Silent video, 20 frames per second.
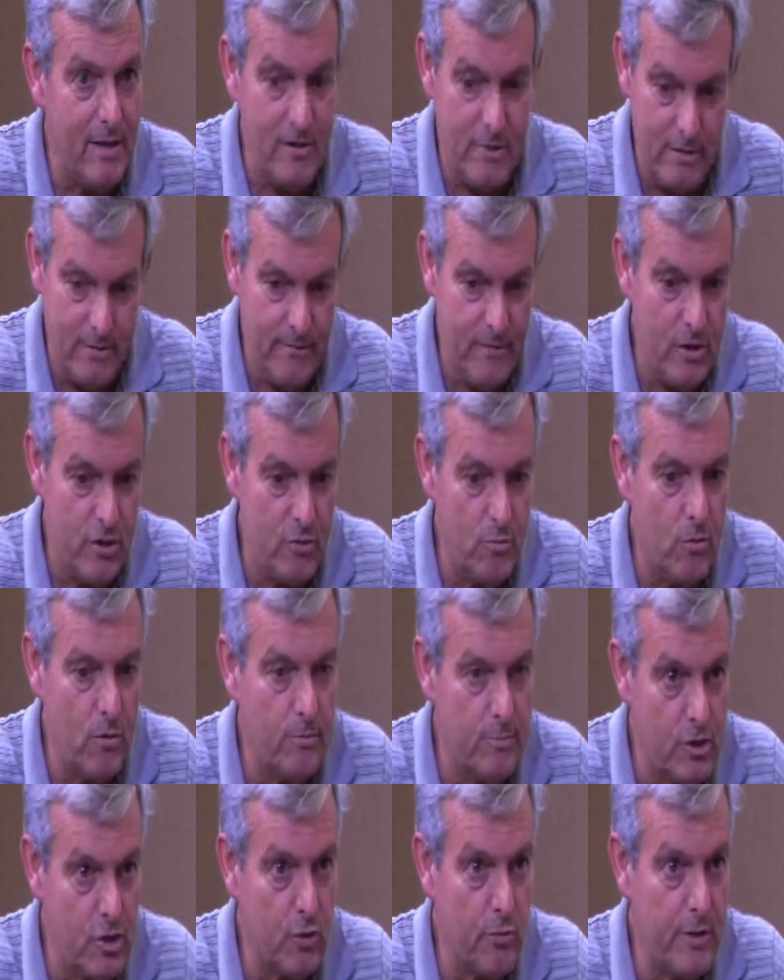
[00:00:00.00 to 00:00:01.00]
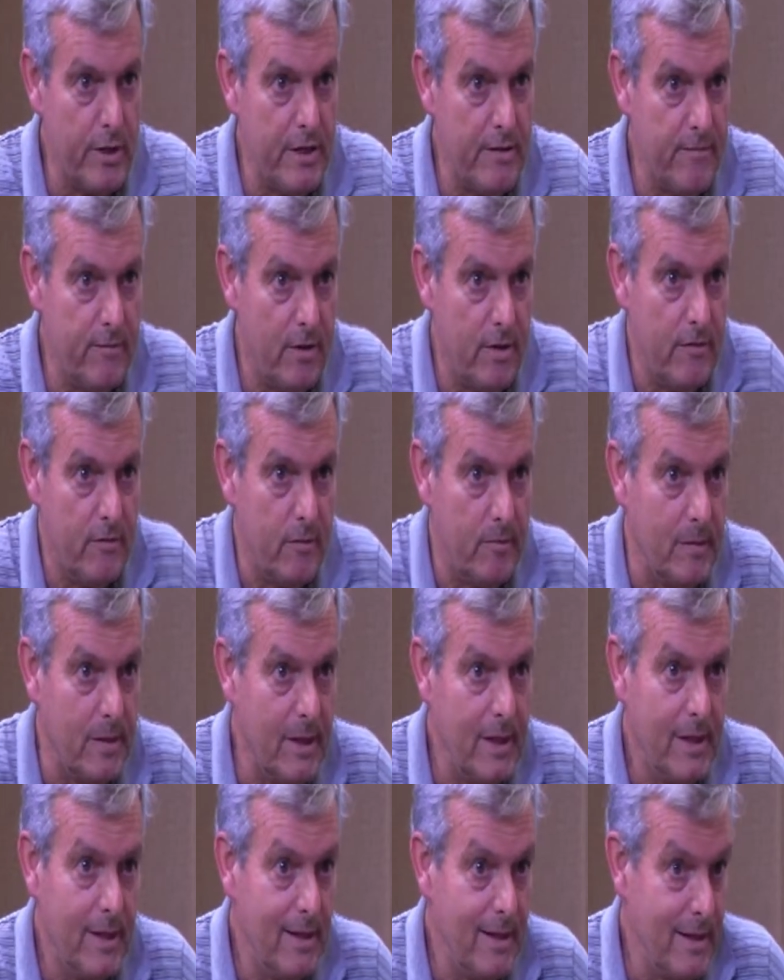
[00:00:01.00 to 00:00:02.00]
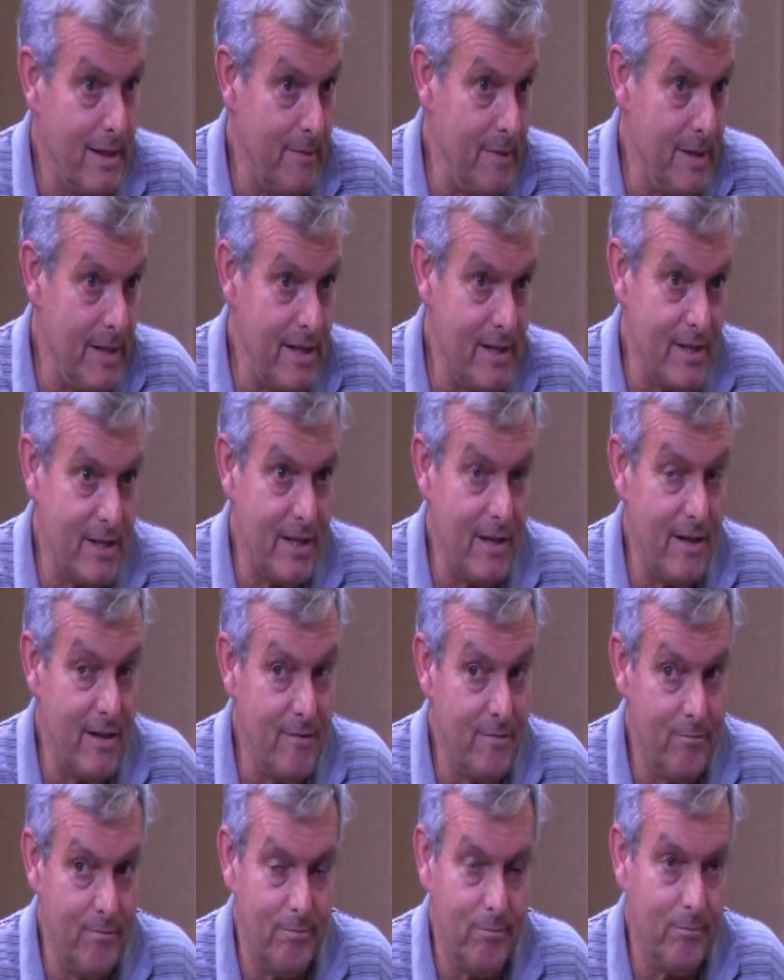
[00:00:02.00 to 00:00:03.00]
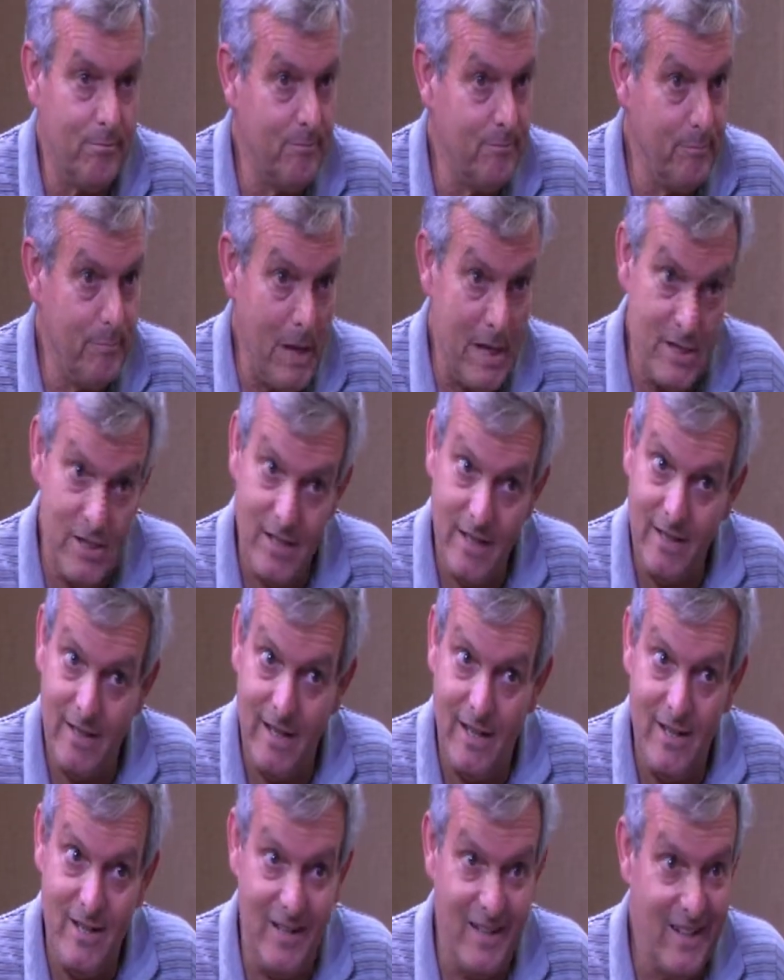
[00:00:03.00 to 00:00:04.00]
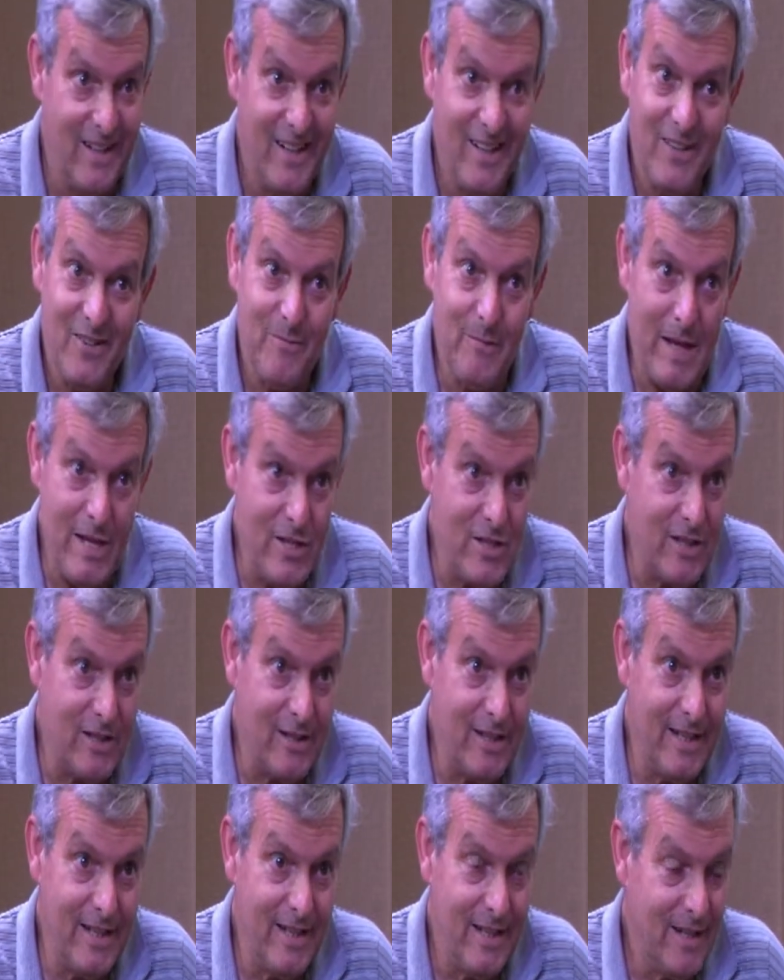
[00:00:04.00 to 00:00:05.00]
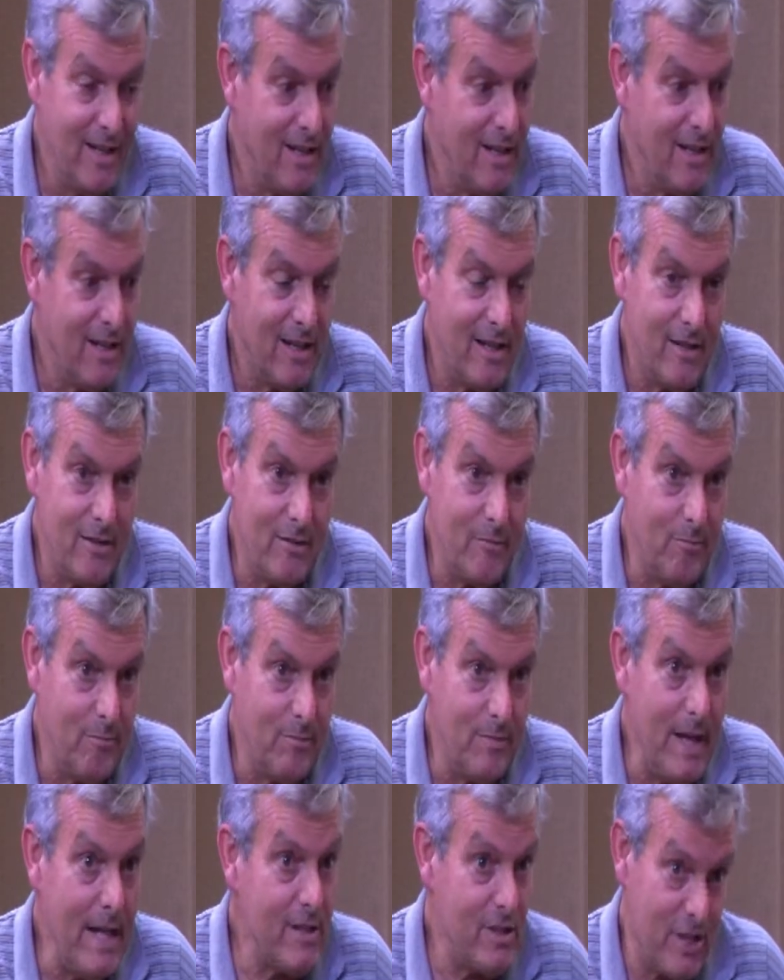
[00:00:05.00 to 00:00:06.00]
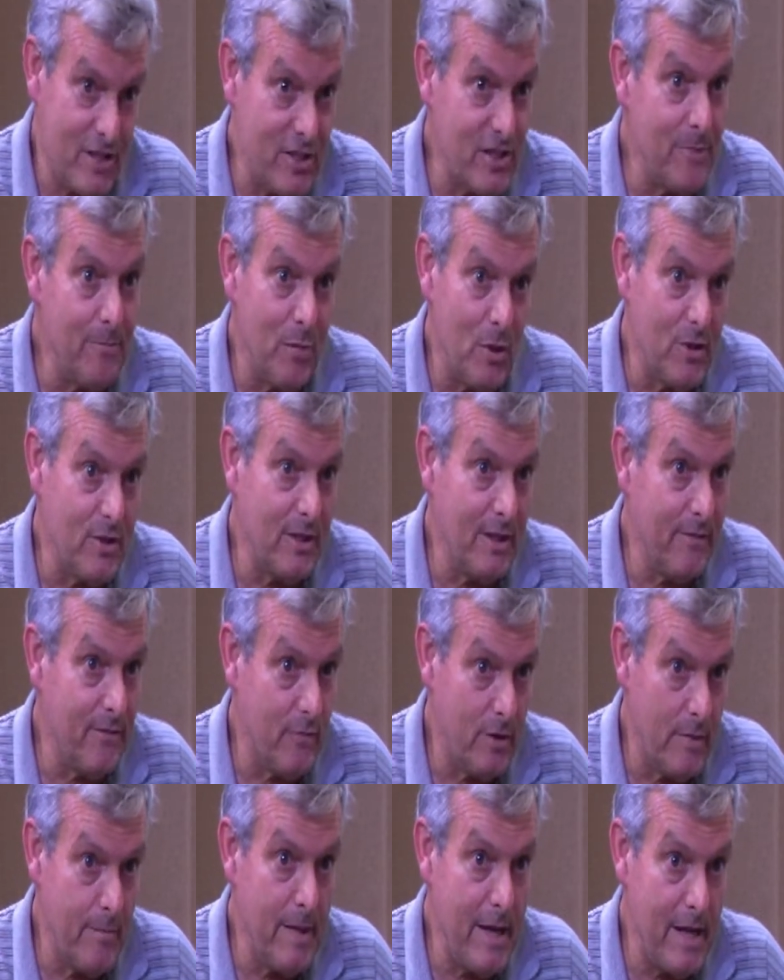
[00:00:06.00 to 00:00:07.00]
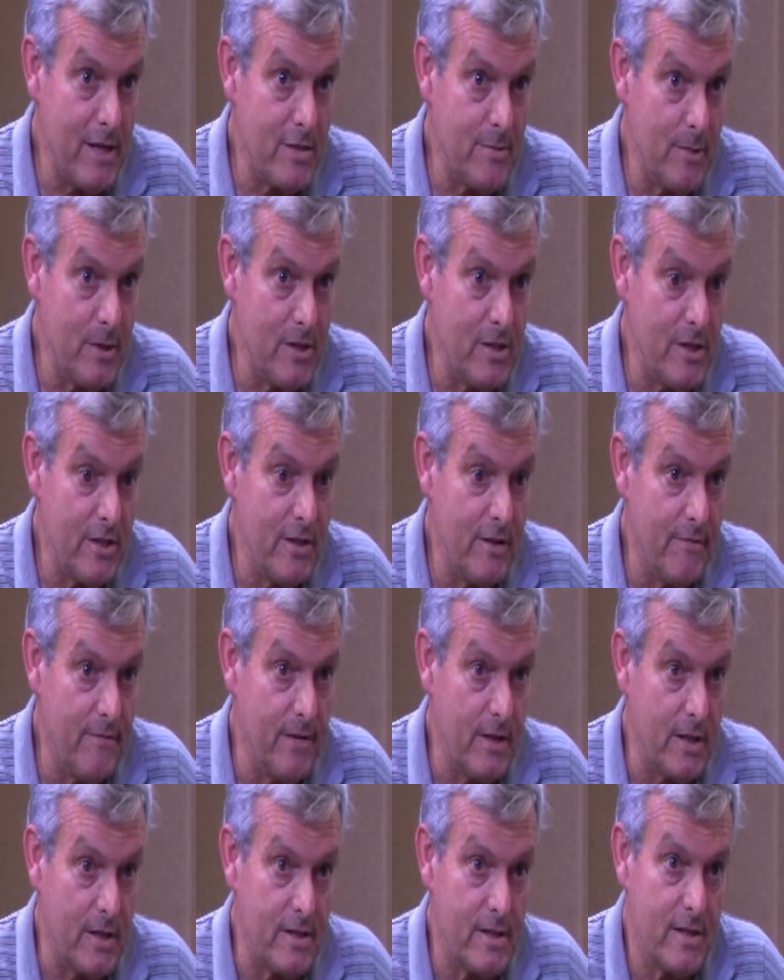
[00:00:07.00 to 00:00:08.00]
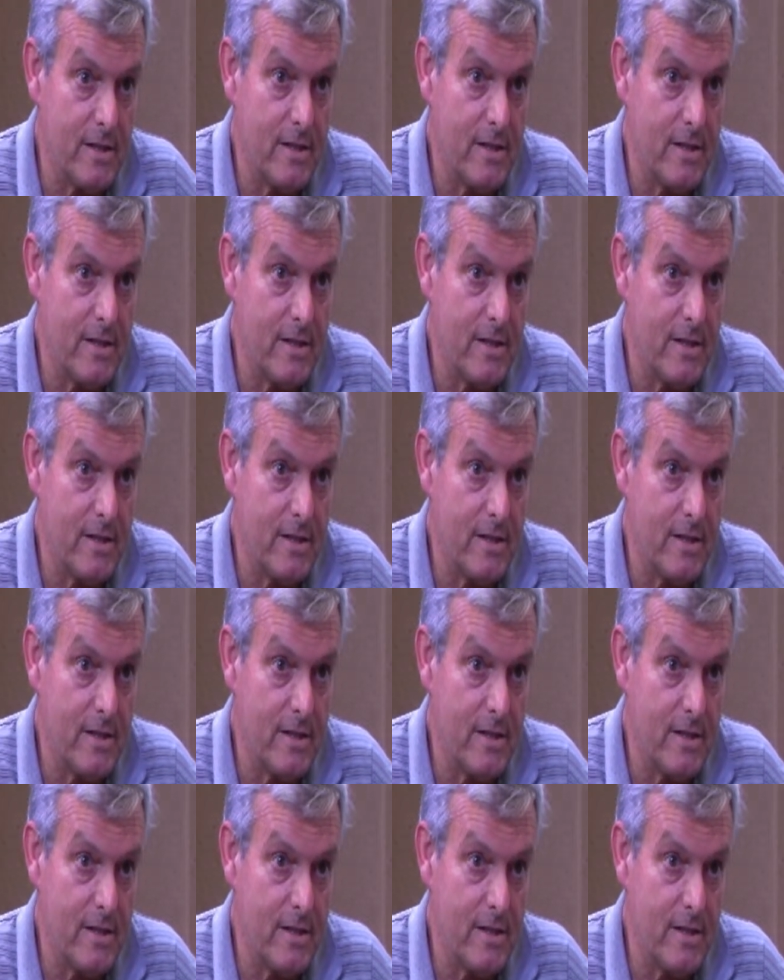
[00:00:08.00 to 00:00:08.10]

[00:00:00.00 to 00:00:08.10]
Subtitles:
out on the visual screen in front of them. I mean, that's kind of basic, basically, that's a simple thing for the management of the city to fix.